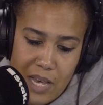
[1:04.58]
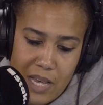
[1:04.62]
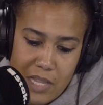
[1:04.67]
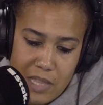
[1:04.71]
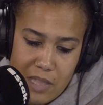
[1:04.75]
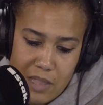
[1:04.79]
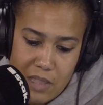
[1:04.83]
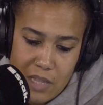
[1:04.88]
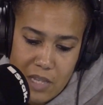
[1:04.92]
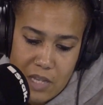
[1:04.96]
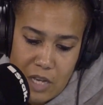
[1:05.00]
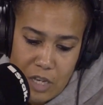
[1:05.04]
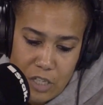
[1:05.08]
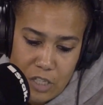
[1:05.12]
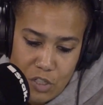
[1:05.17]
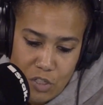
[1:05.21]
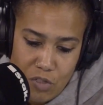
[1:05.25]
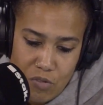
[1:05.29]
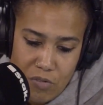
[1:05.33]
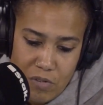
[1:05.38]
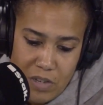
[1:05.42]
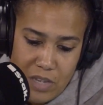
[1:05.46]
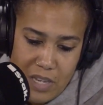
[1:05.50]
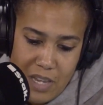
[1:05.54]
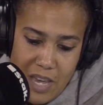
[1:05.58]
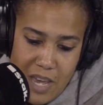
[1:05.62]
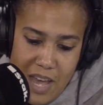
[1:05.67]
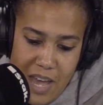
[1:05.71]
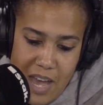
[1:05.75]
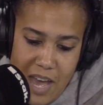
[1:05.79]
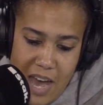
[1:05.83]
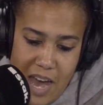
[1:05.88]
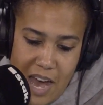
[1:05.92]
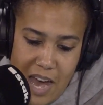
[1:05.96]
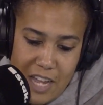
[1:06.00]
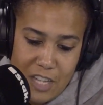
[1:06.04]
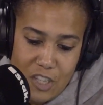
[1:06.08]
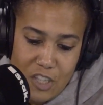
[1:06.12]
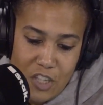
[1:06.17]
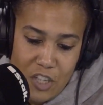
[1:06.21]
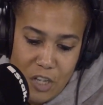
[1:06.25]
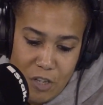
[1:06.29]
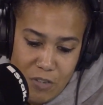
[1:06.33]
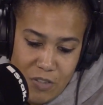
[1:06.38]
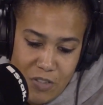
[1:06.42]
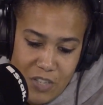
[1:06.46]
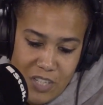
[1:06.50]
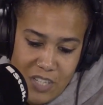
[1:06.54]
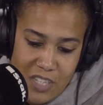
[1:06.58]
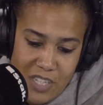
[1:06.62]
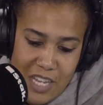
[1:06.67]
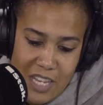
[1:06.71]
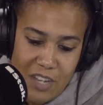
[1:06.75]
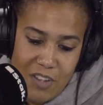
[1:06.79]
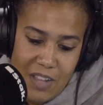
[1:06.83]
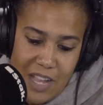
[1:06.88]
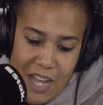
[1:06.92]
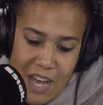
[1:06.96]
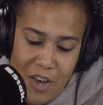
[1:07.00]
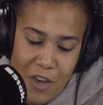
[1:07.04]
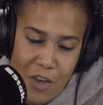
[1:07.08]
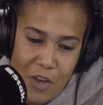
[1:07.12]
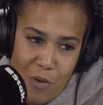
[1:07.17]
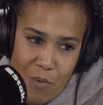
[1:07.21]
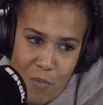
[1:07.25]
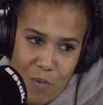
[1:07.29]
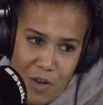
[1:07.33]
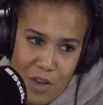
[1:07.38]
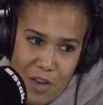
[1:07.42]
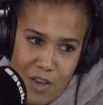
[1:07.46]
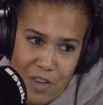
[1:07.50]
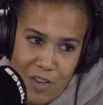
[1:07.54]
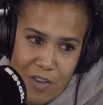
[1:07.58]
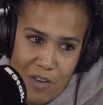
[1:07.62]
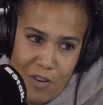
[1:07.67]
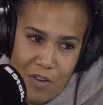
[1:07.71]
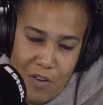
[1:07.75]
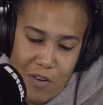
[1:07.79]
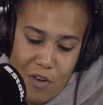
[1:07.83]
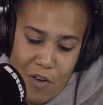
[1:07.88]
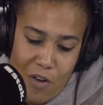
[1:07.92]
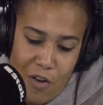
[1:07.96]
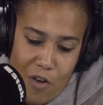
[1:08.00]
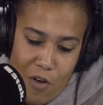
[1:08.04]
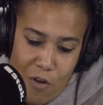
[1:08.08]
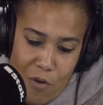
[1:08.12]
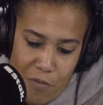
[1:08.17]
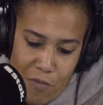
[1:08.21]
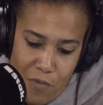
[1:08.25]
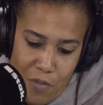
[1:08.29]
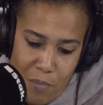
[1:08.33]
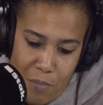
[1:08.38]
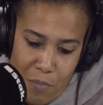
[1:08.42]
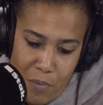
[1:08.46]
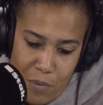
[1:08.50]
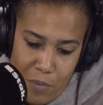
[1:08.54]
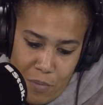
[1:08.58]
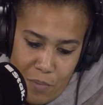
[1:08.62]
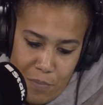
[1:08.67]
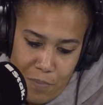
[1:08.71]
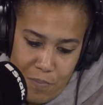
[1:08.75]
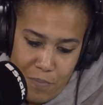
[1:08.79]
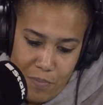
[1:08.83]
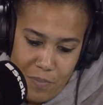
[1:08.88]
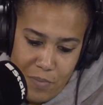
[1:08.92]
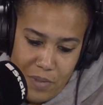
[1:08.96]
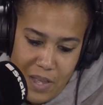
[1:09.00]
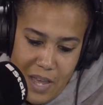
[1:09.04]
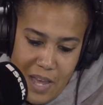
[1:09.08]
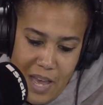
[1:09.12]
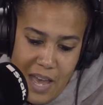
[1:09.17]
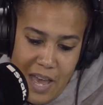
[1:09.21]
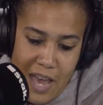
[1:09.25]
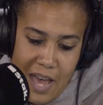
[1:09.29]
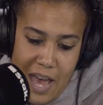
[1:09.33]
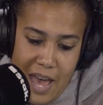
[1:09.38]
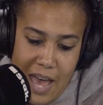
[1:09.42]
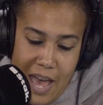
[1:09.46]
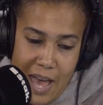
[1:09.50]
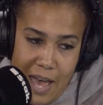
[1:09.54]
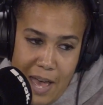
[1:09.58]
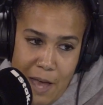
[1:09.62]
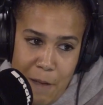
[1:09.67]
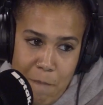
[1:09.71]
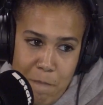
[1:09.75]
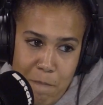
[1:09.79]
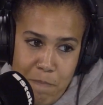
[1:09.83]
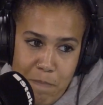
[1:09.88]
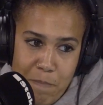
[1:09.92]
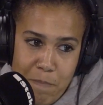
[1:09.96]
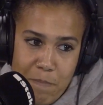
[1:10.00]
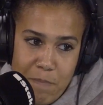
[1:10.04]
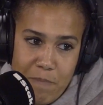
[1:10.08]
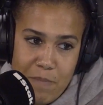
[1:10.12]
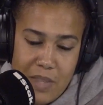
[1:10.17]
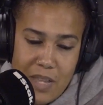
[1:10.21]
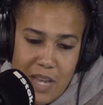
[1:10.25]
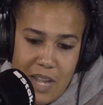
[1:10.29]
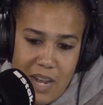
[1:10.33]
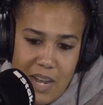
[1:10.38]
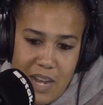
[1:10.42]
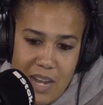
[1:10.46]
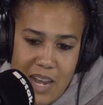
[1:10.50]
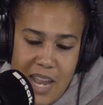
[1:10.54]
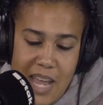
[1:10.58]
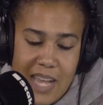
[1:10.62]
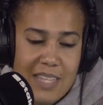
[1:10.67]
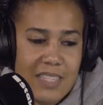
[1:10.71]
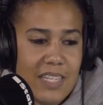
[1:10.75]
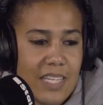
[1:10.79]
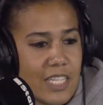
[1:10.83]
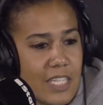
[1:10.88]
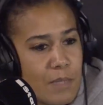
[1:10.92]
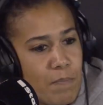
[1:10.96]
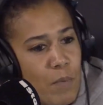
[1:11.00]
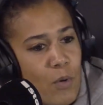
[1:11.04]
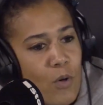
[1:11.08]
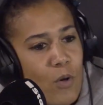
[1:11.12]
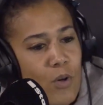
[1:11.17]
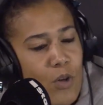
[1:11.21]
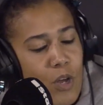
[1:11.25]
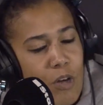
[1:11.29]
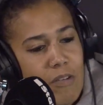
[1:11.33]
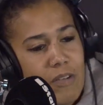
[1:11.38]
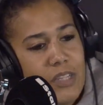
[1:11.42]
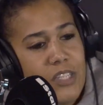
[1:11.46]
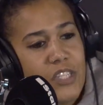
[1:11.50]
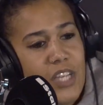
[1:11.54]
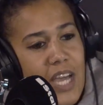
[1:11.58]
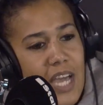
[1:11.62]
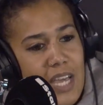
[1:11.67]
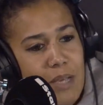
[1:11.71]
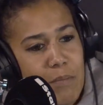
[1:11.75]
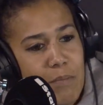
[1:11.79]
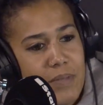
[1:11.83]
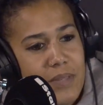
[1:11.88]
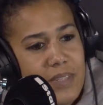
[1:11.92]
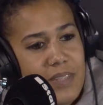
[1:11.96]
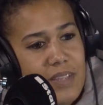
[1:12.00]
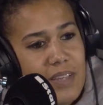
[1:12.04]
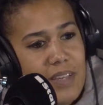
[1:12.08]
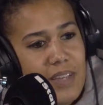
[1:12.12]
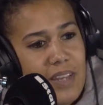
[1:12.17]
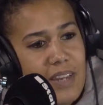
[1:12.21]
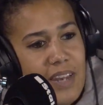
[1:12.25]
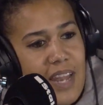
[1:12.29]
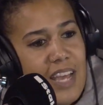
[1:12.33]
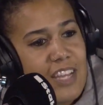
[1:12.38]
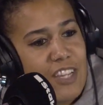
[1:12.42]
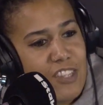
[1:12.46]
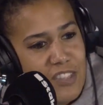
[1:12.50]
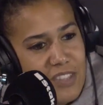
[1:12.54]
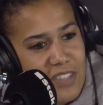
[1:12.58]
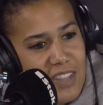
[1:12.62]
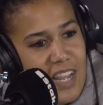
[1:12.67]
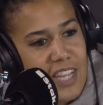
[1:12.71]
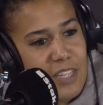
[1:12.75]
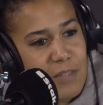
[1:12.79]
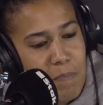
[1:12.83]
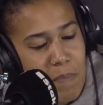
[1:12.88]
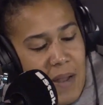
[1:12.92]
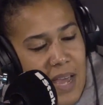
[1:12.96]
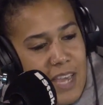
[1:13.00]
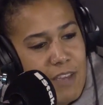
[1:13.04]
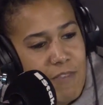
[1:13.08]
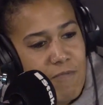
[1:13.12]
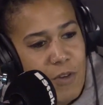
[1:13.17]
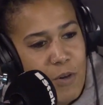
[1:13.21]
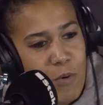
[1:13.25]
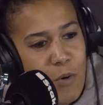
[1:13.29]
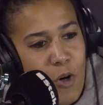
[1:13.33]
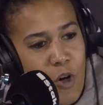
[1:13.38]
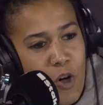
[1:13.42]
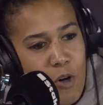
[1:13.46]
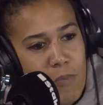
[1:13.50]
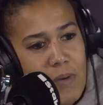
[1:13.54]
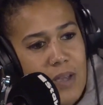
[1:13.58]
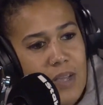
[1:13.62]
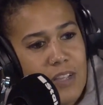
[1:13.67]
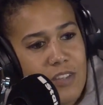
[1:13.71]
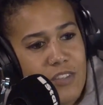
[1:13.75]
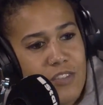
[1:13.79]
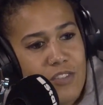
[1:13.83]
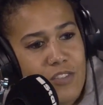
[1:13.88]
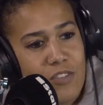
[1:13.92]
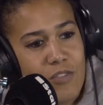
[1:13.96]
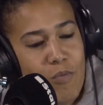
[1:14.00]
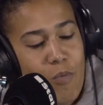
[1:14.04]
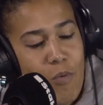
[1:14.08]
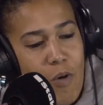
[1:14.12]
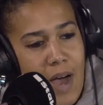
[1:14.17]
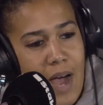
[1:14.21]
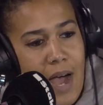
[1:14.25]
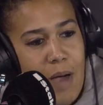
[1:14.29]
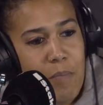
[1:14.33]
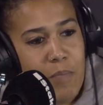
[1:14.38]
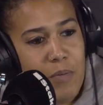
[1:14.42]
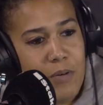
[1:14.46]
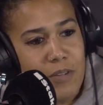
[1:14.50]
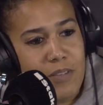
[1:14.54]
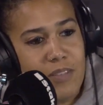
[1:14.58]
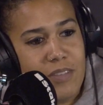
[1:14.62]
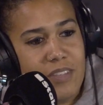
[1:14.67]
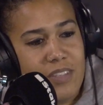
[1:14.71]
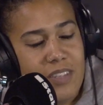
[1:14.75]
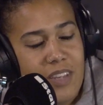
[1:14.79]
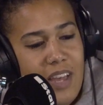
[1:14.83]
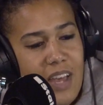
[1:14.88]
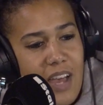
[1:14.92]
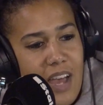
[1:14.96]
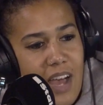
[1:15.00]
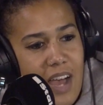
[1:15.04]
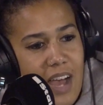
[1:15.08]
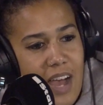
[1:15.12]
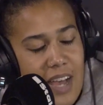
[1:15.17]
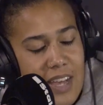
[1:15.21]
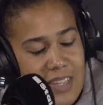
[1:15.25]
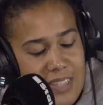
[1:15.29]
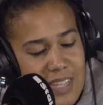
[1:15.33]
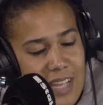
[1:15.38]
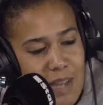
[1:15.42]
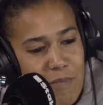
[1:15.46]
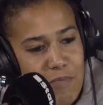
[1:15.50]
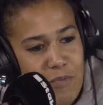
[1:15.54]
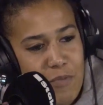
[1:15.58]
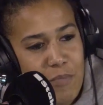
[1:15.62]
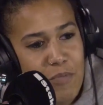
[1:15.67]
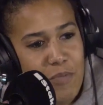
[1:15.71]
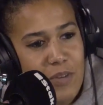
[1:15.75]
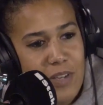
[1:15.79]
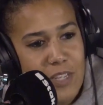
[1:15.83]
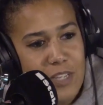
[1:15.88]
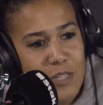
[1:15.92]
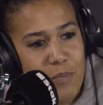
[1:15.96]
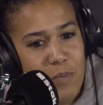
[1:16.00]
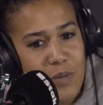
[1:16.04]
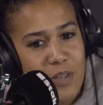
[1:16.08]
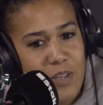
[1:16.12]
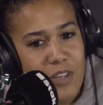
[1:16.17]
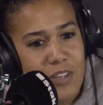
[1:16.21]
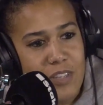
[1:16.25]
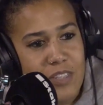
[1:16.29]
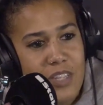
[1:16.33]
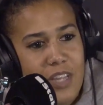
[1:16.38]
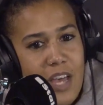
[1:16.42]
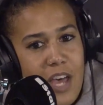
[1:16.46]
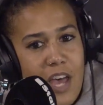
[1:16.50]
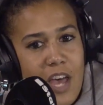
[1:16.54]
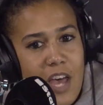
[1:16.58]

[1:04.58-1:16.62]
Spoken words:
in the country, and chose to single out her work off the ball. Let's explore Lauren James. Let's pay real homage to what happened at Stamford Bridge, because